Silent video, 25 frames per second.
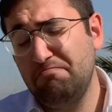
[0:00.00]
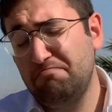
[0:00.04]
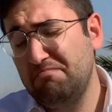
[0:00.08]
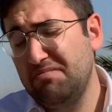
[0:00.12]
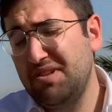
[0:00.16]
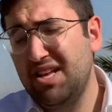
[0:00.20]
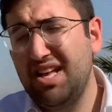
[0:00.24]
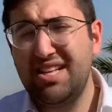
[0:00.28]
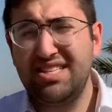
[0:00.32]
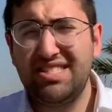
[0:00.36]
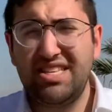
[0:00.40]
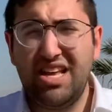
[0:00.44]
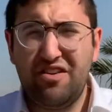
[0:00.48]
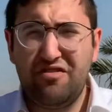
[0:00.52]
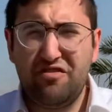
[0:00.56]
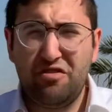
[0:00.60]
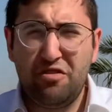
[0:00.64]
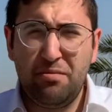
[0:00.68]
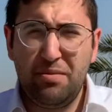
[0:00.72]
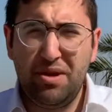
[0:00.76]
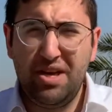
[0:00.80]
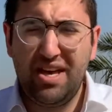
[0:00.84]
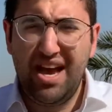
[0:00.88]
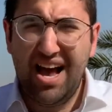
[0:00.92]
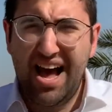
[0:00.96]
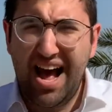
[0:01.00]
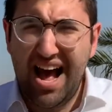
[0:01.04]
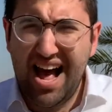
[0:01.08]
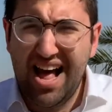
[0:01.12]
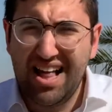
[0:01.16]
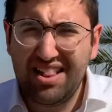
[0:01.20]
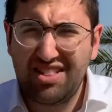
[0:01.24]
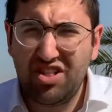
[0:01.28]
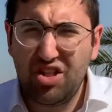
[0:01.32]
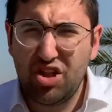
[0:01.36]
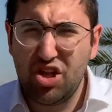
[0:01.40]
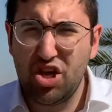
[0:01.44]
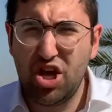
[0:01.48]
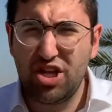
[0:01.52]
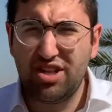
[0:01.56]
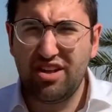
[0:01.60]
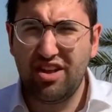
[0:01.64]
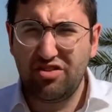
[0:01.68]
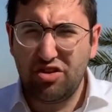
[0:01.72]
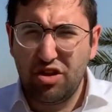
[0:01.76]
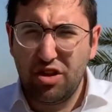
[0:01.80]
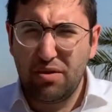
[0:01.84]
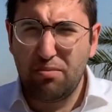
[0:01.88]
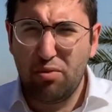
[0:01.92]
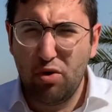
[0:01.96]
It's not for me. Adal Yoda,
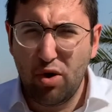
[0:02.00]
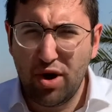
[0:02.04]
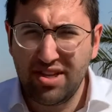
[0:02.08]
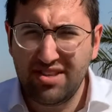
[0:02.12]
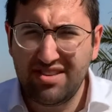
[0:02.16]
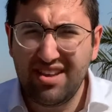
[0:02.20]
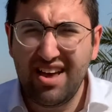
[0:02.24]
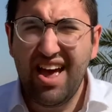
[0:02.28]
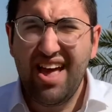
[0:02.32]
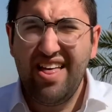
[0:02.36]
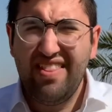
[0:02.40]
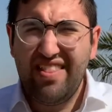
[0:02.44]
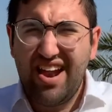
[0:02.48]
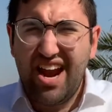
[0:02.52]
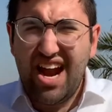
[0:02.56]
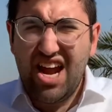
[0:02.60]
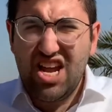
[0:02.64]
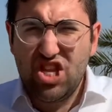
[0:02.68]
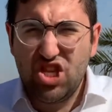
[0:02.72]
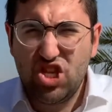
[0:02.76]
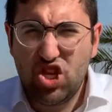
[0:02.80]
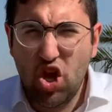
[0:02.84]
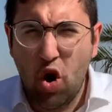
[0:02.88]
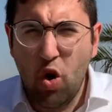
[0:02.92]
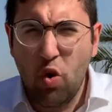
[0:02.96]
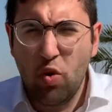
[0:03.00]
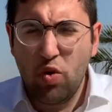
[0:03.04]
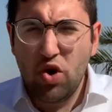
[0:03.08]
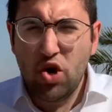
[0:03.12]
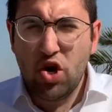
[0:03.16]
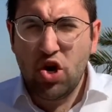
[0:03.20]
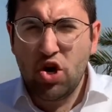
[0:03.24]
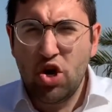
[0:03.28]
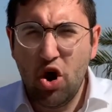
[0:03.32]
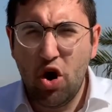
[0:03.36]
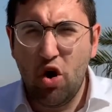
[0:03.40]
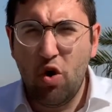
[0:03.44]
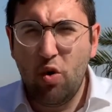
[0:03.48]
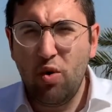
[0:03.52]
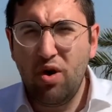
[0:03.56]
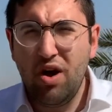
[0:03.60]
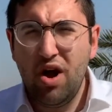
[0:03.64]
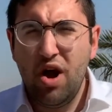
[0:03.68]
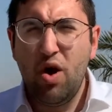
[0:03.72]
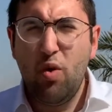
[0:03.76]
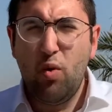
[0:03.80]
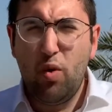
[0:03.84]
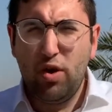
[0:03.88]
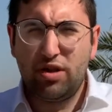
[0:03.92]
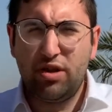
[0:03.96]
until the point that I don't know
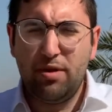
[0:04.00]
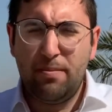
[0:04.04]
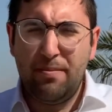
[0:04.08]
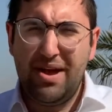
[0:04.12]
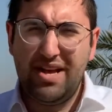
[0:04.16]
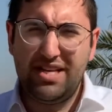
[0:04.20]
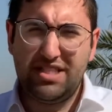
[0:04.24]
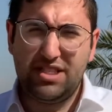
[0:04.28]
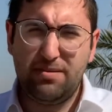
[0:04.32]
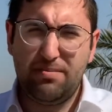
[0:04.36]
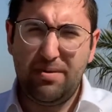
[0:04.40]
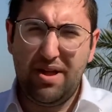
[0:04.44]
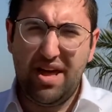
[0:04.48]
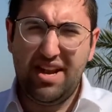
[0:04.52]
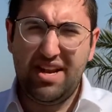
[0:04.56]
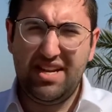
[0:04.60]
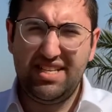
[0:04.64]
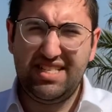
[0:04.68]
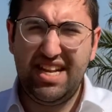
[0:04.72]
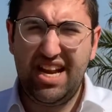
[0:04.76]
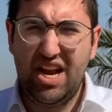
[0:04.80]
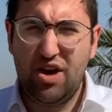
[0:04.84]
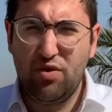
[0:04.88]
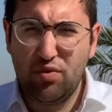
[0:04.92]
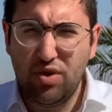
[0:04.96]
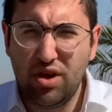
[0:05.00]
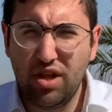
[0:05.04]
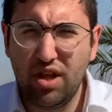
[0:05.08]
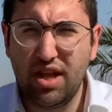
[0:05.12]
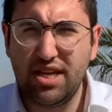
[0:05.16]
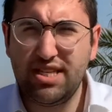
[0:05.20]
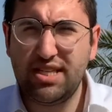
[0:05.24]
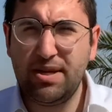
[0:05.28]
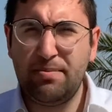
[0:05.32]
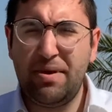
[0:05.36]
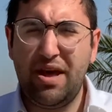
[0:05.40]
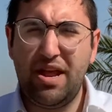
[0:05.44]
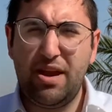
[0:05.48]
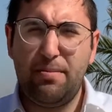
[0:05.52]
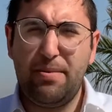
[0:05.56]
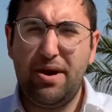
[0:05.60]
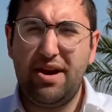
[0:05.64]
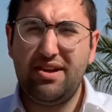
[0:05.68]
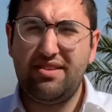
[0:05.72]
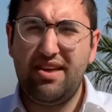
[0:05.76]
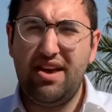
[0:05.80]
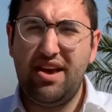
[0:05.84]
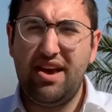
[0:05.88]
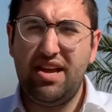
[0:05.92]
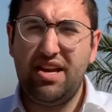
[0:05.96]
what the master plan is. And I realize I'm not a
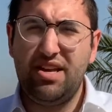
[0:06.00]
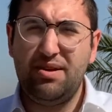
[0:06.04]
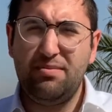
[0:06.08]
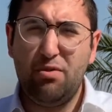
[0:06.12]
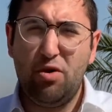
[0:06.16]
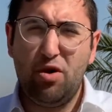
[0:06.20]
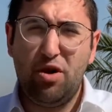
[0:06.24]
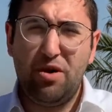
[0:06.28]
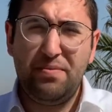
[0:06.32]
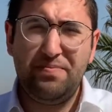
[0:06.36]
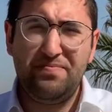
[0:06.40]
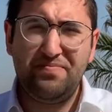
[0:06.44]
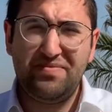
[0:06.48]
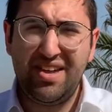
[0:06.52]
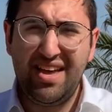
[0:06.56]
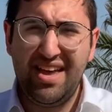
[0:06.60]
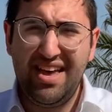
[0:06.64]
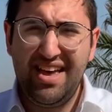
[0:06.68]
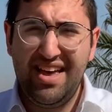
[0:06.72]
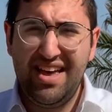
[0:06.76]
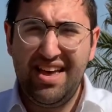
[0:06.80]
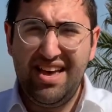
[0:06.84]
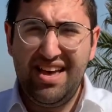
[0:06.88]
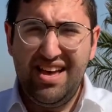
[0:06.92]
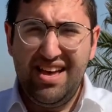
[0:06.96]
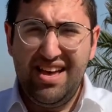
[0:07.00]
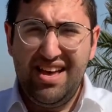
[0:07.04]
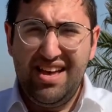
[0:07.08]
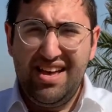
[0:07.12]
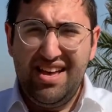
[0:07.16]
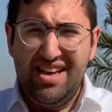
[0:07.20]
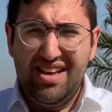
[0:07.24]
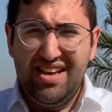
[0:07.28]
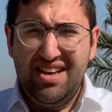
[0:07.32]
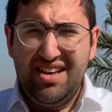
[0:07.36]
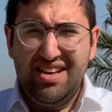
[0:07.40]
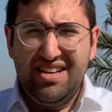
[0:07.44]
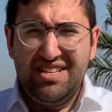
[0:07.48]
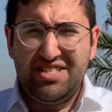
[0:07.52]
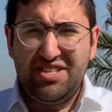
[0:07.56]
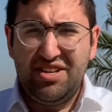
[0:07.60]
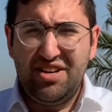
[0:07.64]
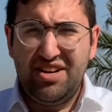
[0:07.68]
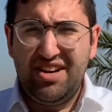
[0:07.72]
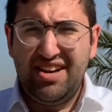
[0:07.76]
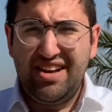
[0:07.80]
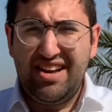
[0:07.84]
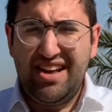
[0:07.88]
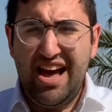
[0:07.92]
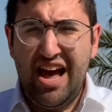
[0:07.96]
Bardei anymore. So you're
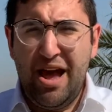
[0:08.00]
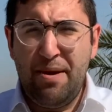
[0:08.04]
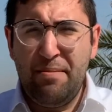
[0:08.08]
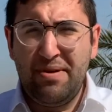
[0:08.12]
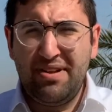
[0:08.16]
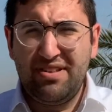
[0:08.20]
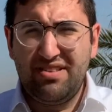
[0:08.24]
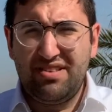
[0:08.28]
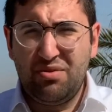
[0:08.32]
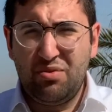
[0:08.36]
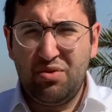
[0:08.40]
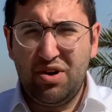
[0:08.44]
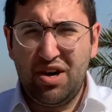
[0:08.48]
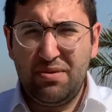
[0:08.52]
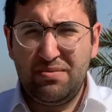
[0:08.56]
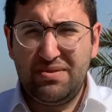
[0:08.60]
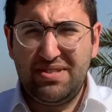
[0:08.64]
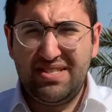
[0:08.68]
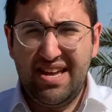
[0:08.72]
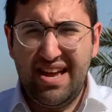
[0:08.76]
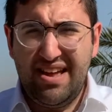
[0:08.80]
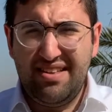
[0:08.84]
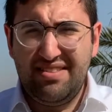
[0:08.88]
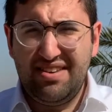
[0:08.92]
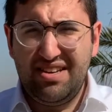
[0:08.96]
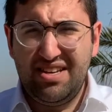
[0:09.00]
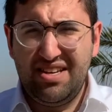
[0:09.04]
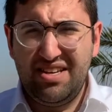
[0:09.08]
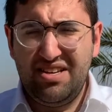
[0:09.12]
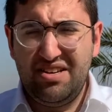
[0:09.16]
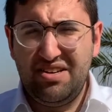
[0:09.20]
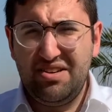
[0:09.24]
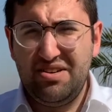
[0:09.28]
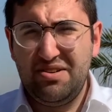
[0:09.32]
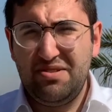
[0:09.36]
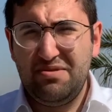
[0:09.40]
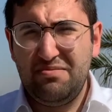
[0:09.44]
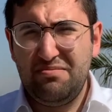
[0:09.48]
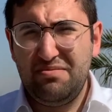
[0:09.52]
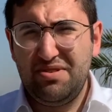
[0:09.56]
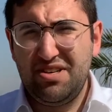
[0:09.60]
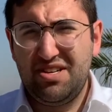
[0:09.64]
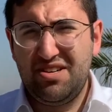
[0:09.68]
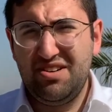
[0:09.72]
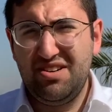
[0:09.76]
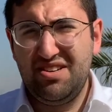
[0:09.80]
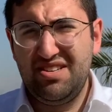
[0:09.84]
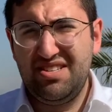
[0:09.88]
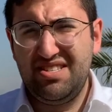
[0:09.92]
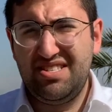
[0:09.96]
going to comment on where I'm standing,
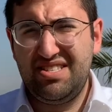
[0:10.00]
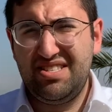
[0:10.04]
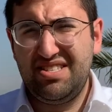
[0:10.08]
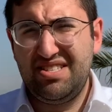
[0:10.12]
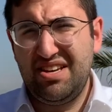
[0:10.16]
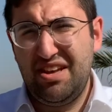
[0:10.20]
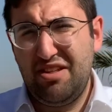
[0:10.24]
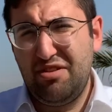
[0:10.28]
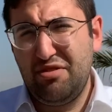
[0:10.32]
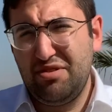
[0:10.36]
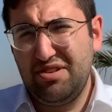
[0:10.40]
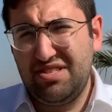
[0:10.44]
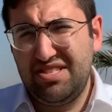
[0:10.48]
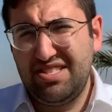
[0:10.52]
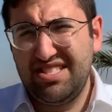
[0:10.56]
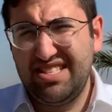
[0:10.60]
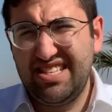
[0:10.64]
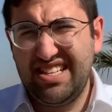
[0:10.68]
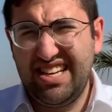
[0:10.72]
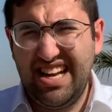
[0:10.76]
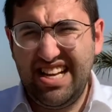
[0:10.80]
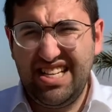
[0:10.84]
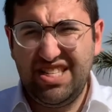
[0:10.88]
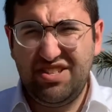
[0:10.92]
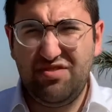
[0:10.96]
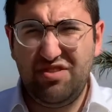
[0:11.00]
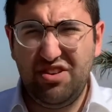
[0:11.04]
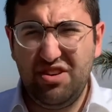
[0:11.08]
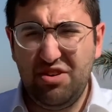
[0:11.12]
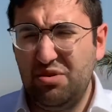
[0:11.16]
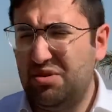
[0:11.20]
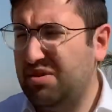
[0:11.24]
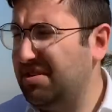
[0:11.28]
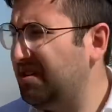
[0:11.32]
because I thought this was a nice view.